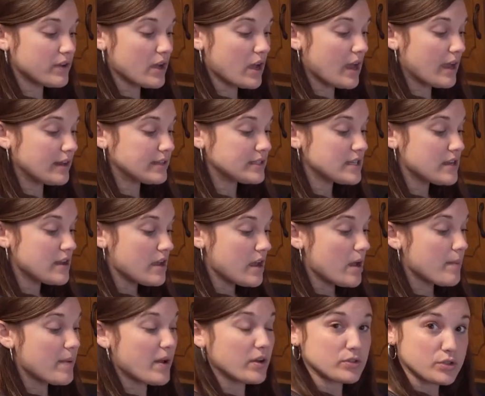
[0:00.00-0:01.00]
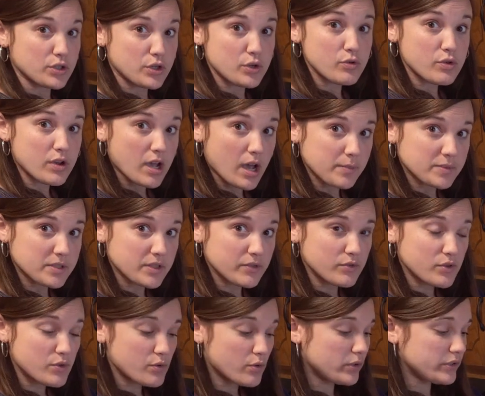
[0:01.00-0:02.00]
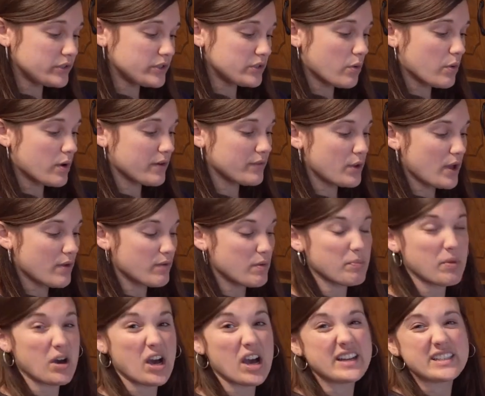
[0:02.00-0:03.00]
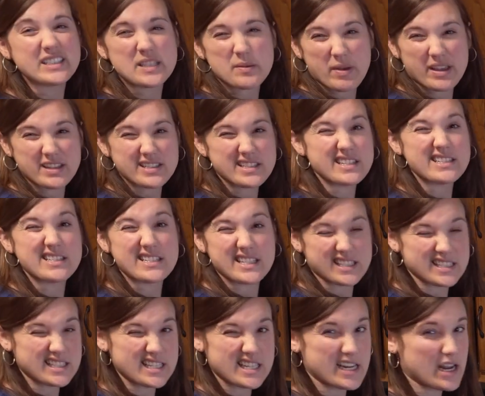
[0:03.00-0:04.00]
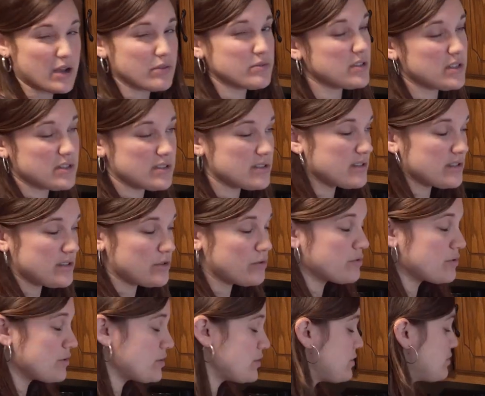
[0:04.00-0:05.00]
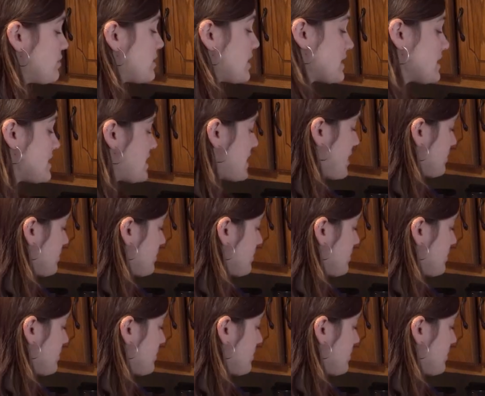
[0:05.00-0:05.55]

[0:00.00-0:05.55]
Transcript: got about 2 cups of noodles, or if you have a box, it might say 16 ounces, and you can just use 16